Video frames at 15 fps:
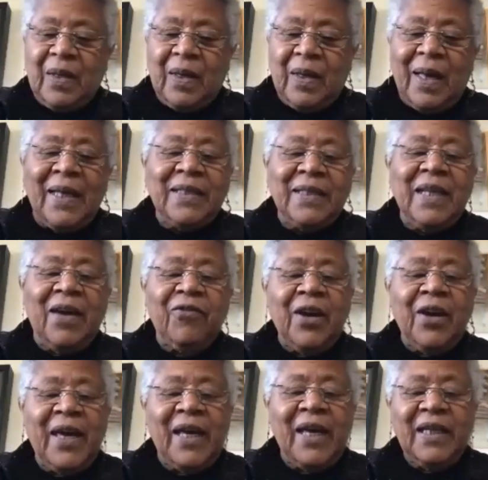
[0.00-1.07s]
I'd never
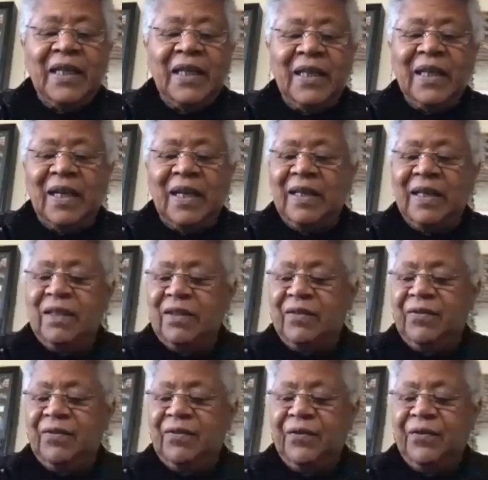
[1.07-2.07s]
had any kind of